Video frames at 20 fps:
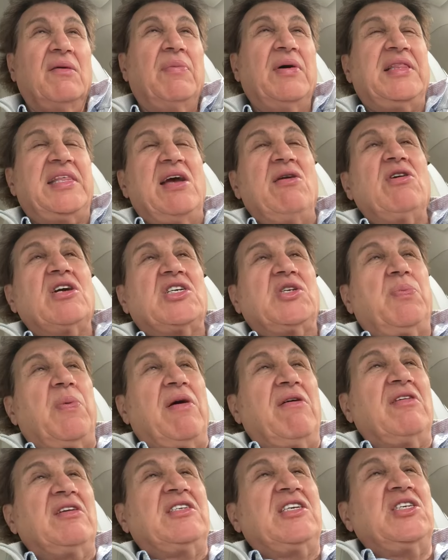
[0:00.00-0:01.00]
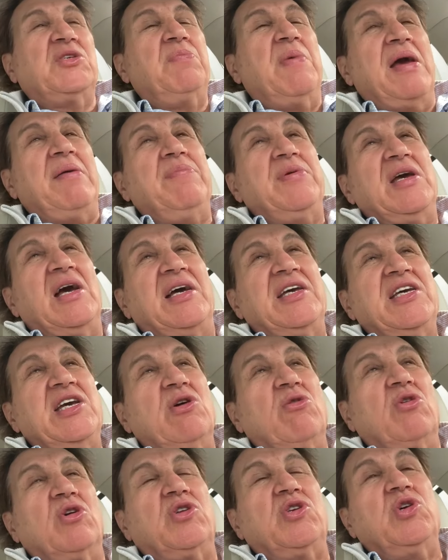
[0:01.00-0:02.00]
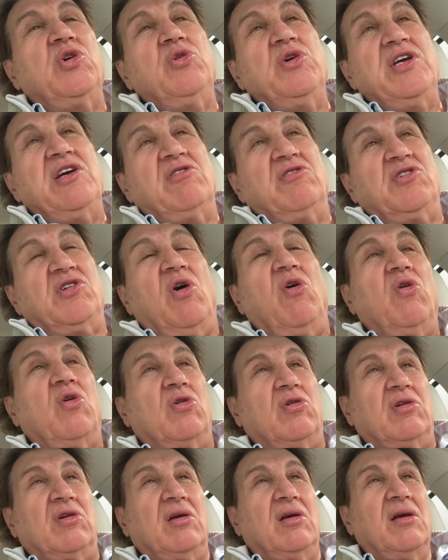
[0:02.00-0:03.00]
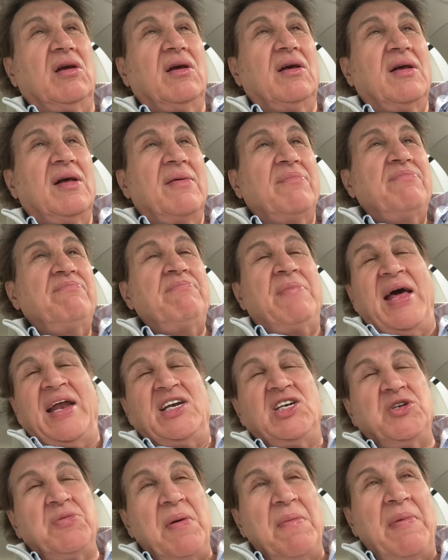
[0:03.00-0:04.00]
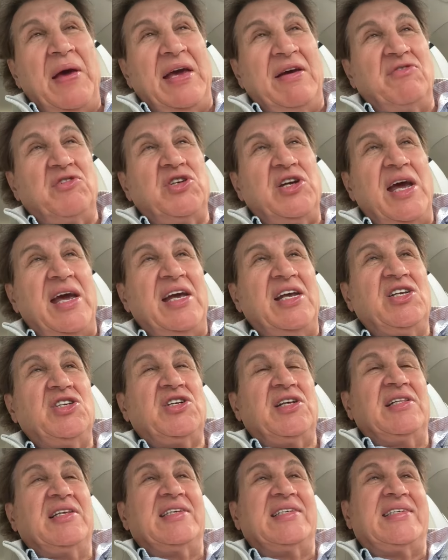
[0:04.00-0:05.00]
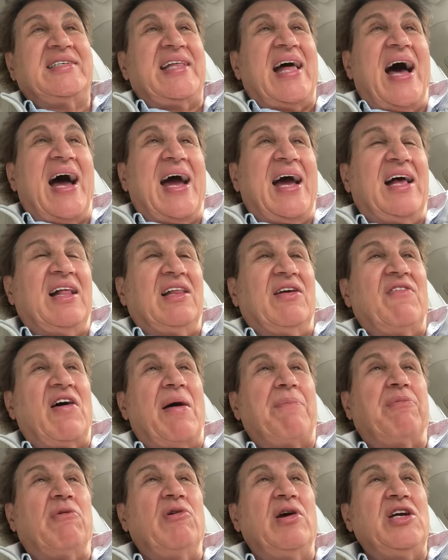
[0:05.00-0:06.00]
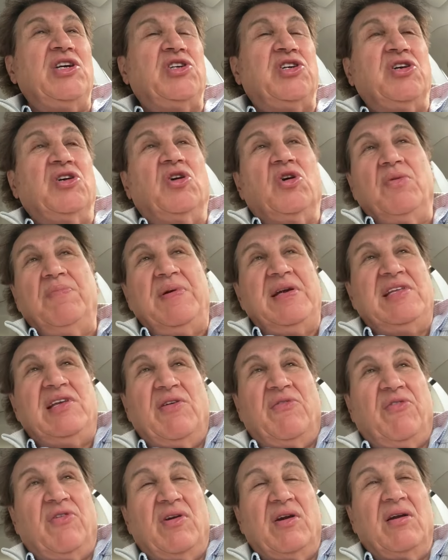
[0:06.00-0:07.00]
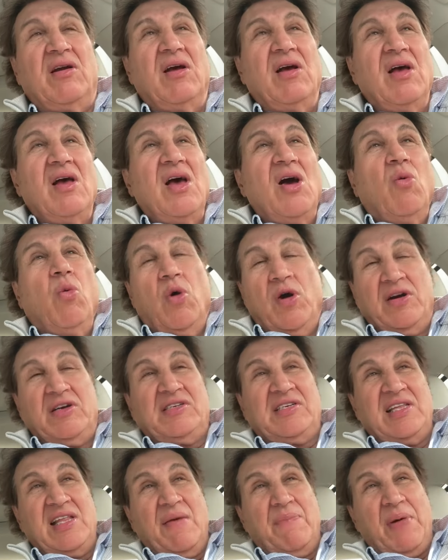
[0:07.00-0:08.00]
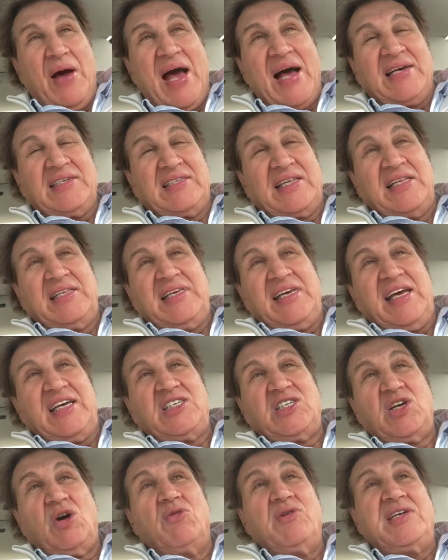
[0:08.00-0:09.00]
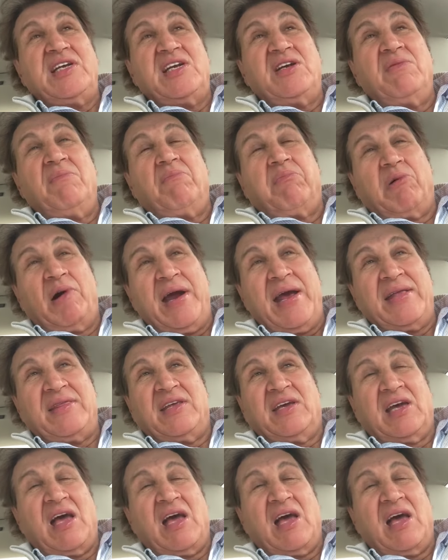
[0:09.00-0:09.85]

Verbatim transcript: But their experiences may be a year or two years old. Management may have changed and the style of operation could be different. Whereas in the past, the DSO didn't brand